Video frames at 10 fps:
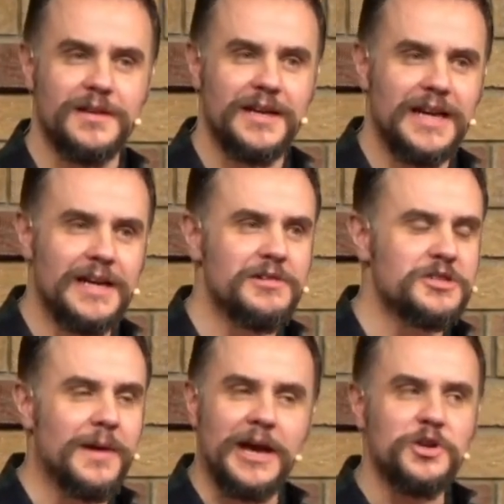Here is a
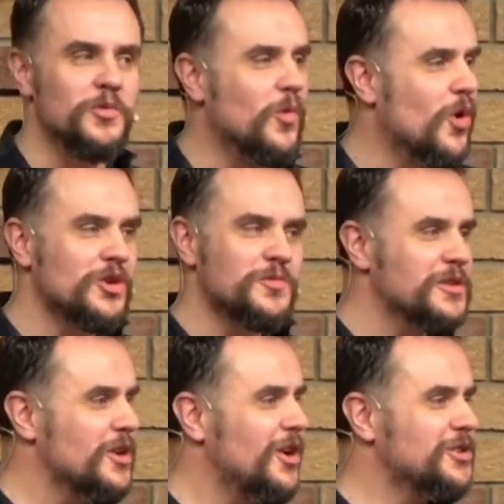man who walked with
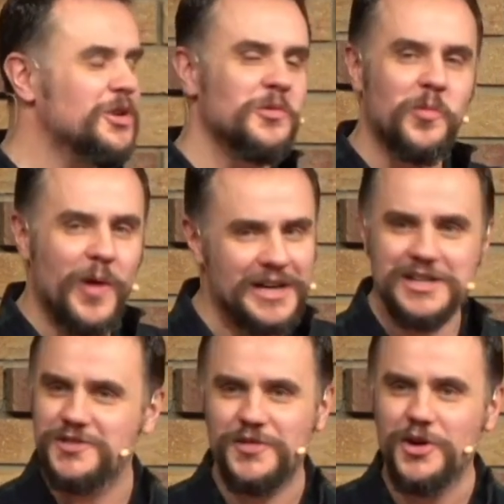God, who
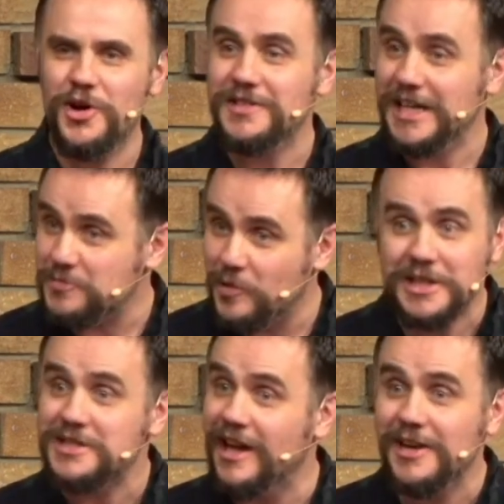witnessed for God. That's what his
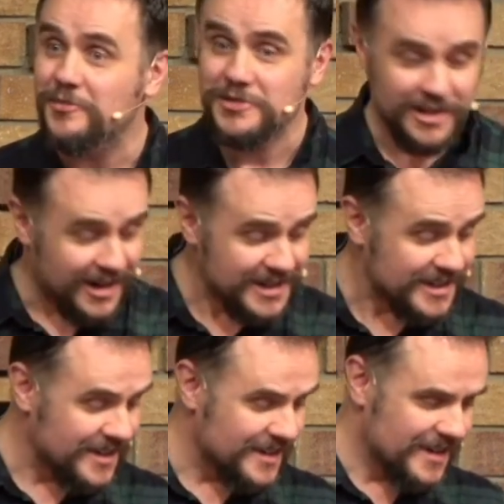life was like.
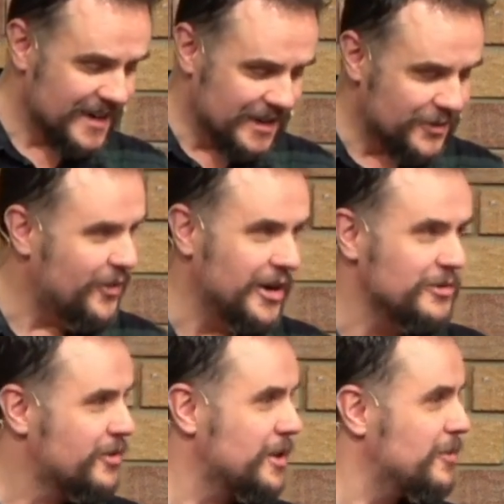And the final
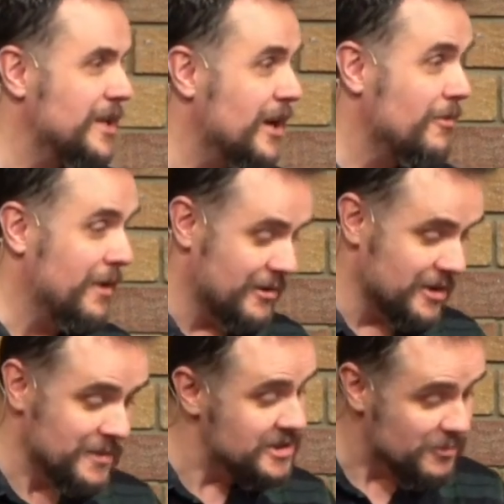thing we know about
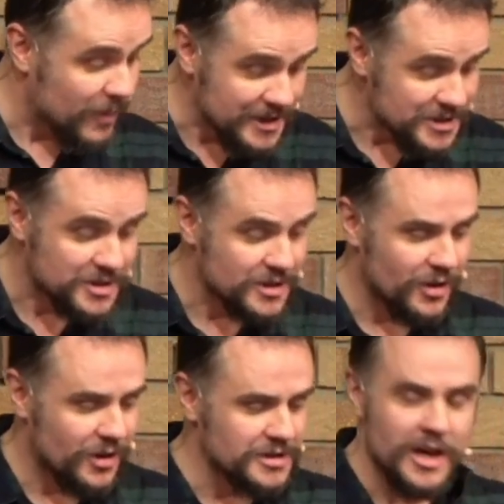him is he went to
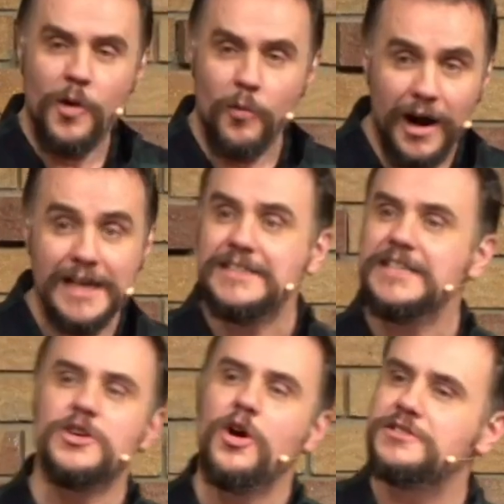God. Why did
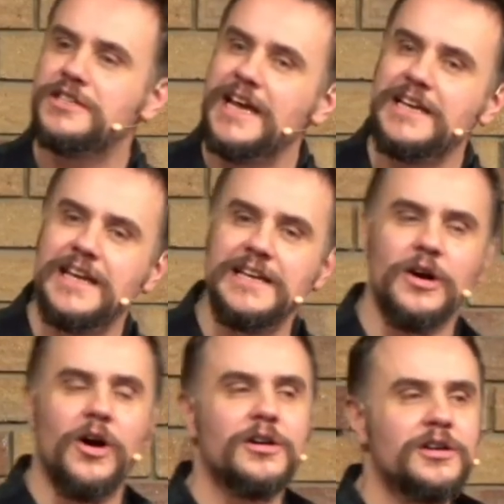God take
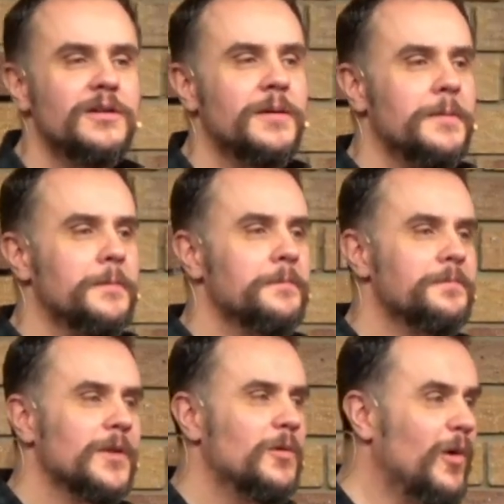Enoch?
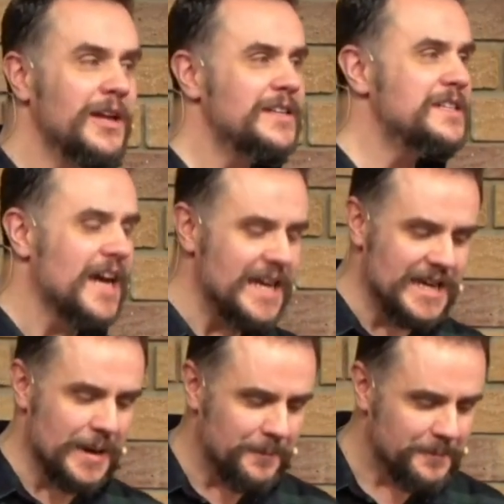Why did he take him?
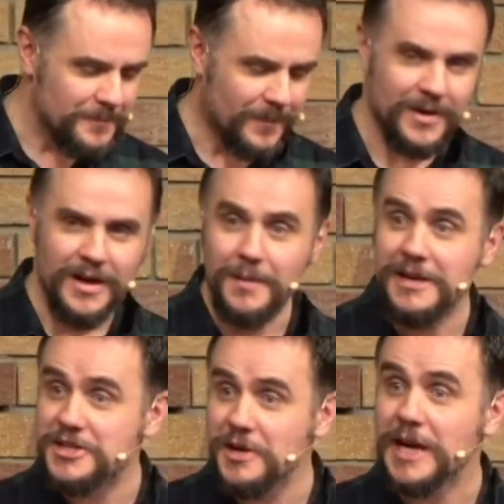I mean, he's
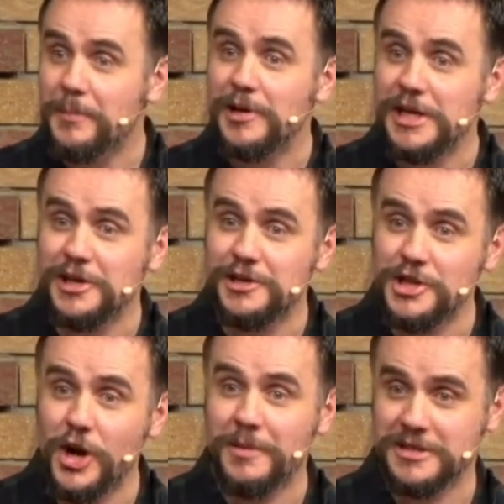doing a pretty good
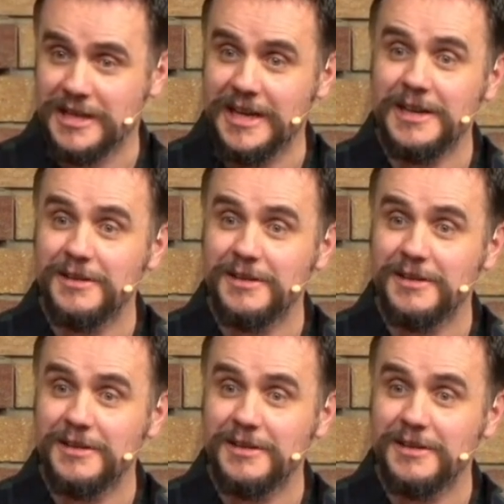job, isn't he?